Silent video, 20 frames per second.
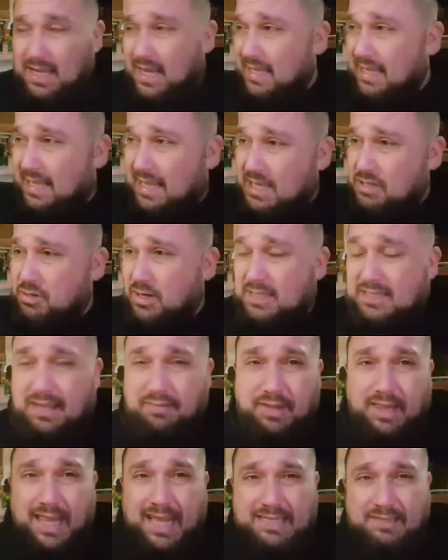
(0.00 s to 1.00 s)
And then literally it's
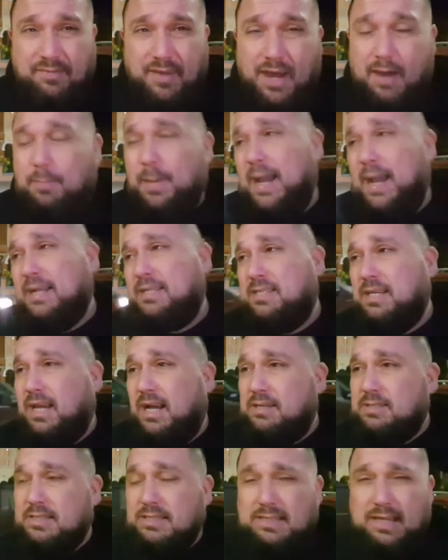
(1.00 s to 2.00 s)
even less far back to
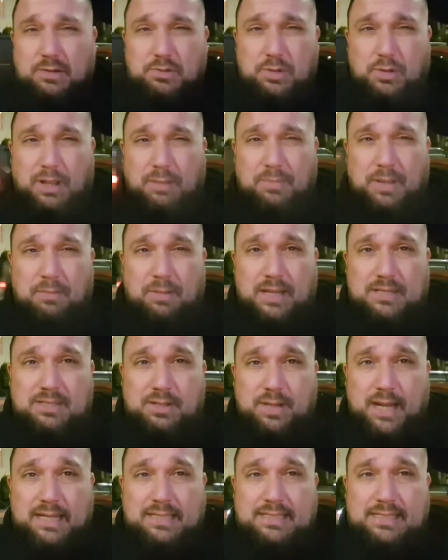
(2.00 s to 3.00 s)
go to the social club that I'm going
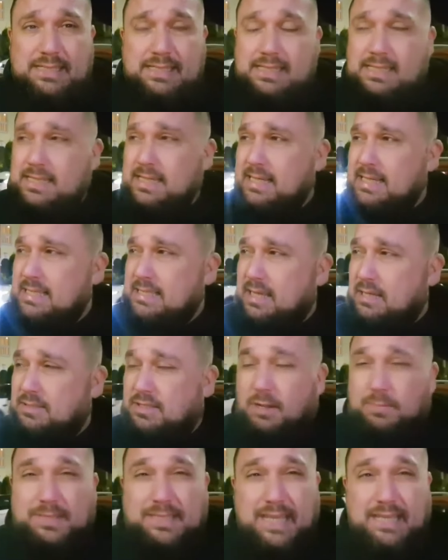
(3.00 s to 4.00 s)
to next. So
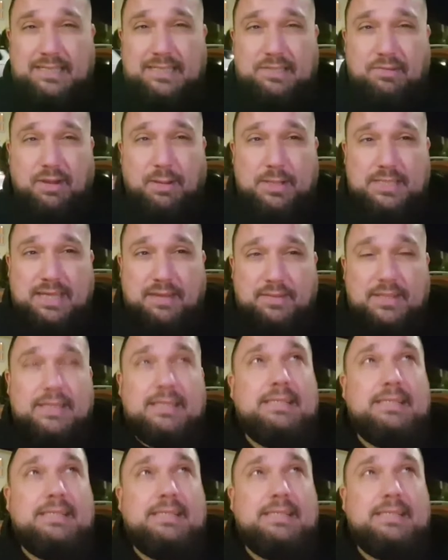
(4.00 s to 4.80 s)
stop six is the Railway Tavern.